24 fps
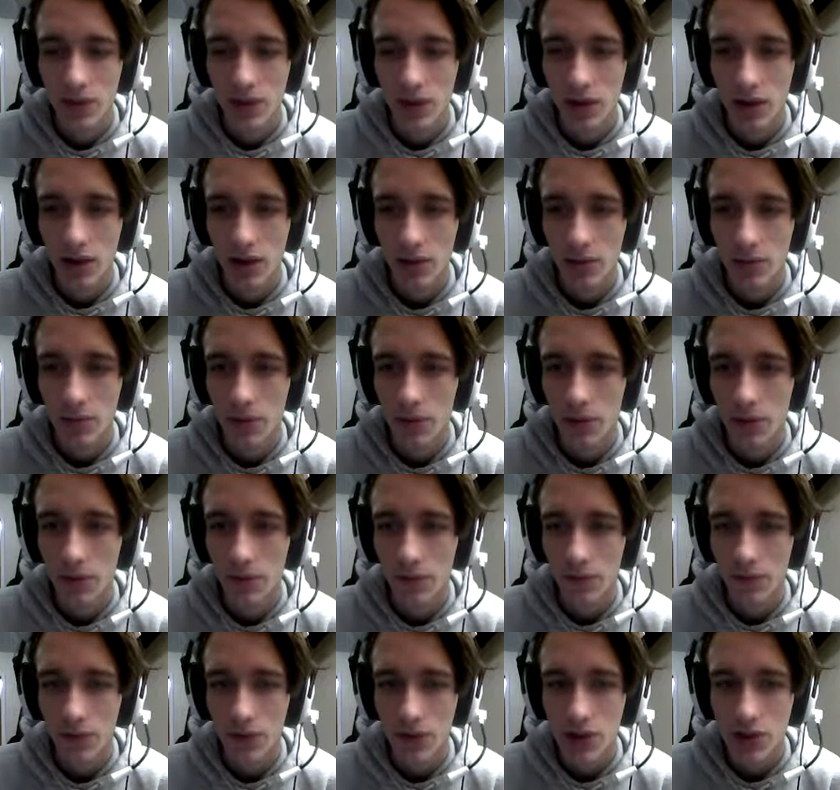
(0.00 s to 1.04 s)
Um, uh,
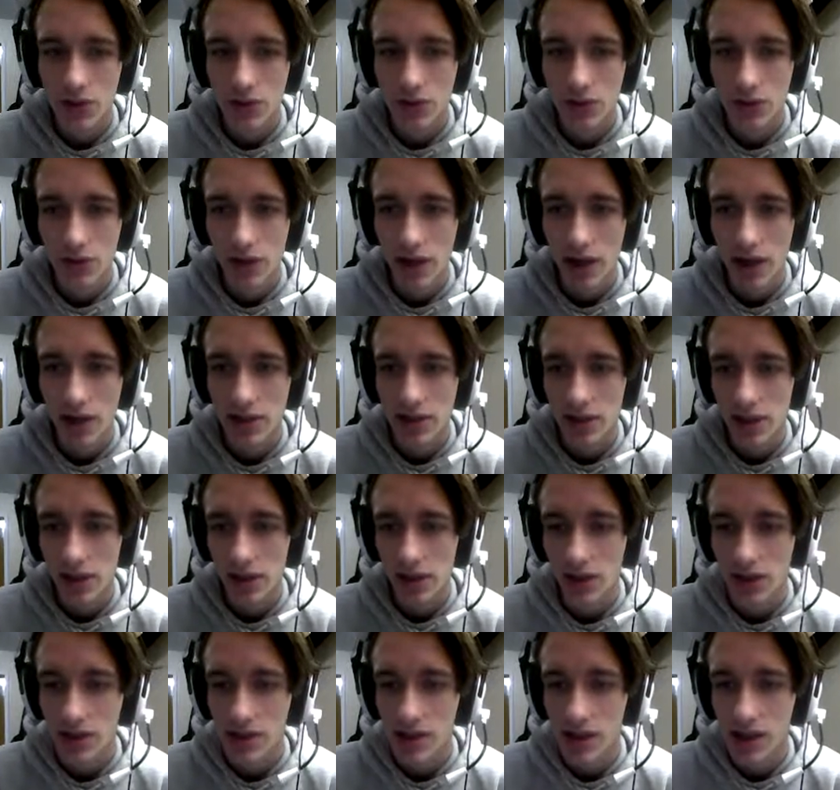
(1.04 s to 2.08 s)
unfortunately, I had to get
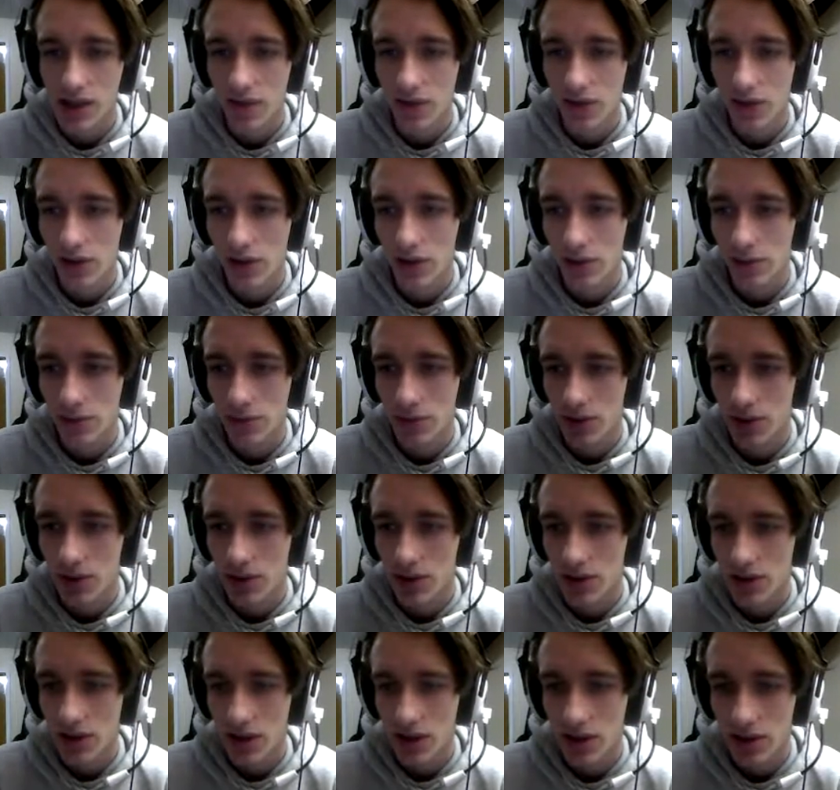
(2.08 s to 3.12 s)
like seven of them
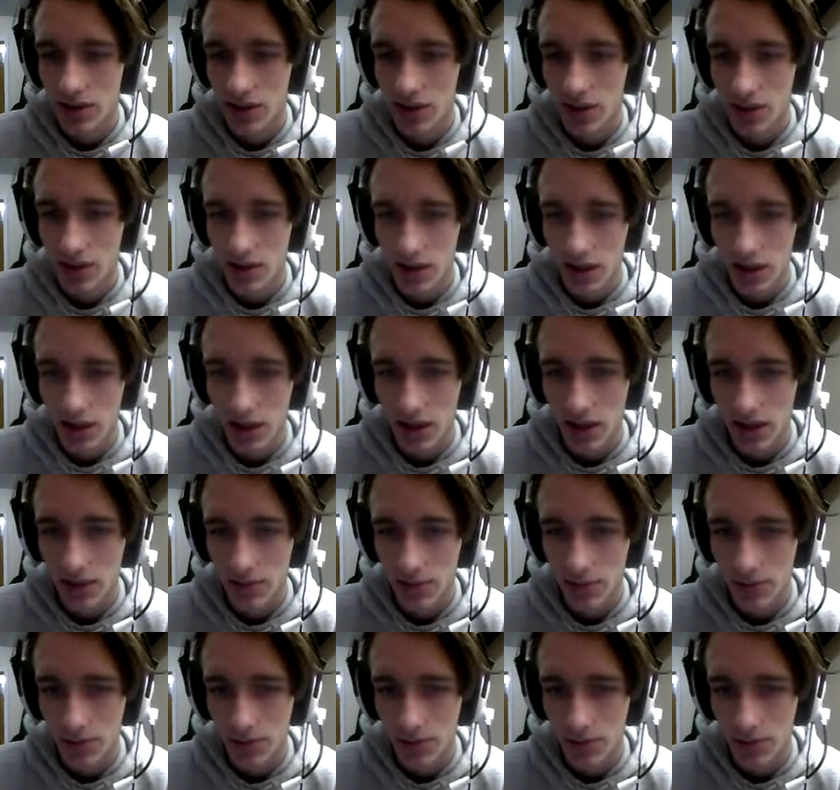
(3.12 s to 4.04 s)
because they, they died.